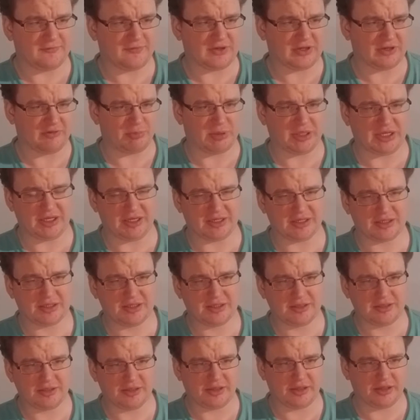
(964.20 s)
fill a bag
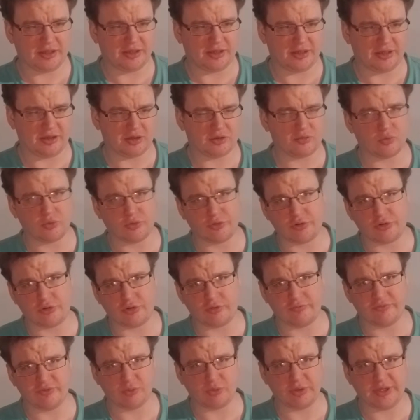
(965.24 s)
a quarter
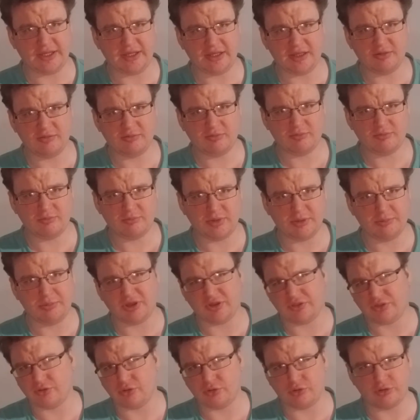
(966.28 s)
of the way, maybe a
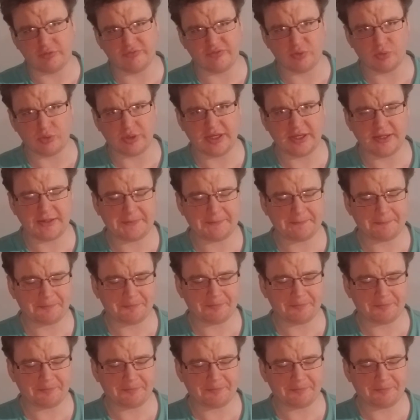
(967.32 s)
third of the way.